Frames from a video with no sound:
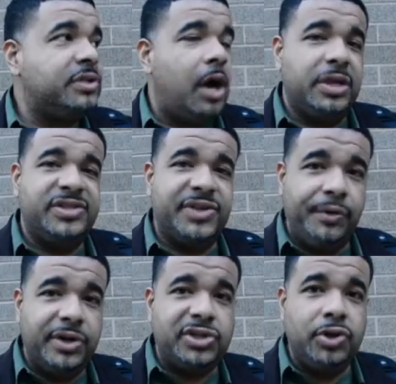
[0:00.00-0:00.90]
on a
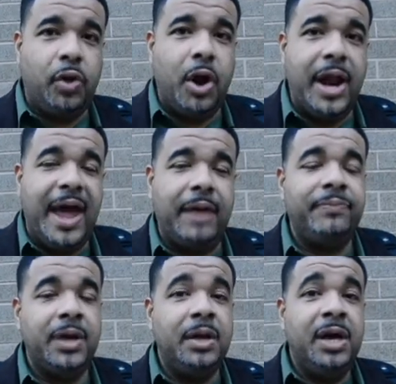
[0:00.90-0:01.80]
serious note on that.
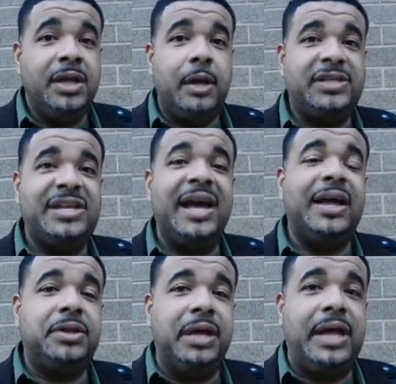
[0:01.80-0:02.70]
The
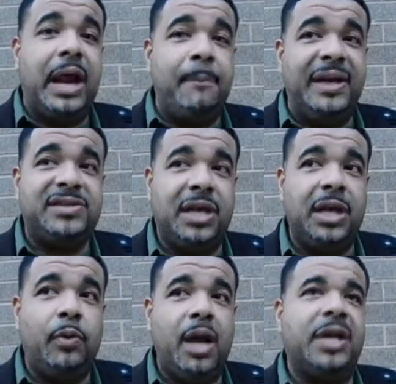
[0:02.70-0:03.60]
second thing that I
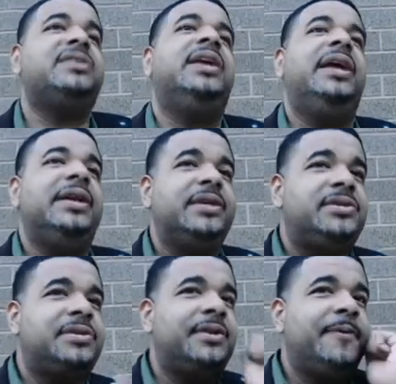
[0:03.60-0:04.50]
basically want to say is
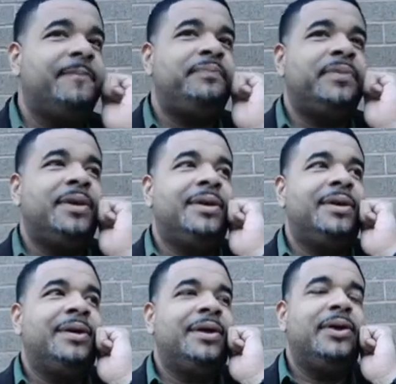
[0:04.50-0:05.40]

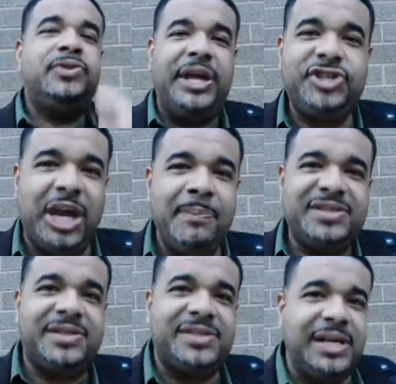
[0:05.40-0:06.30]
DJ
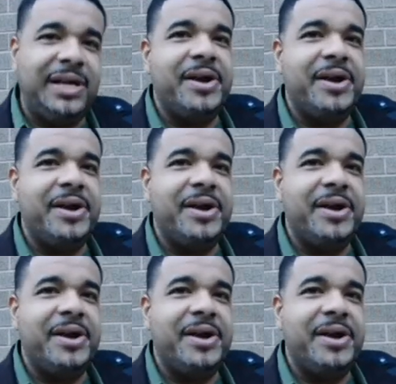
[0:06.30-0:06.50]
Mr. C.